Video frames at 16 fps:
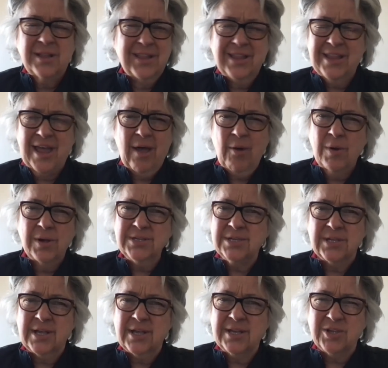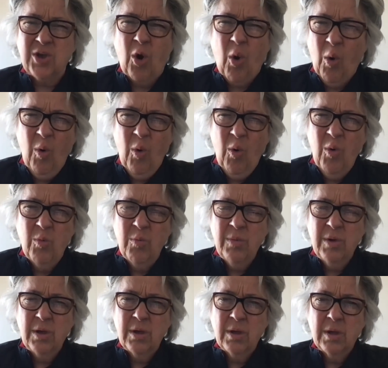That wasn't his home.
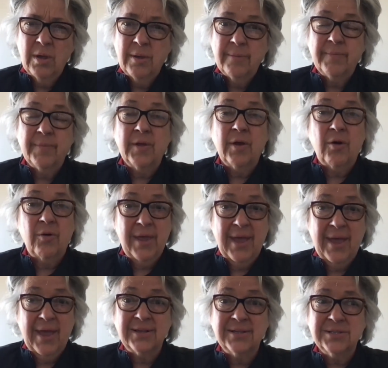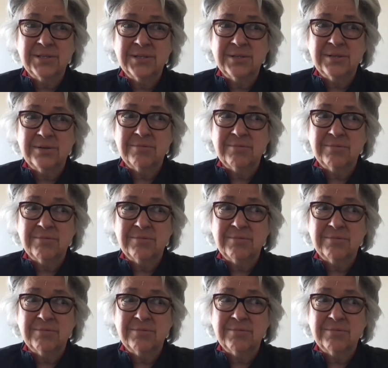Oh, yes.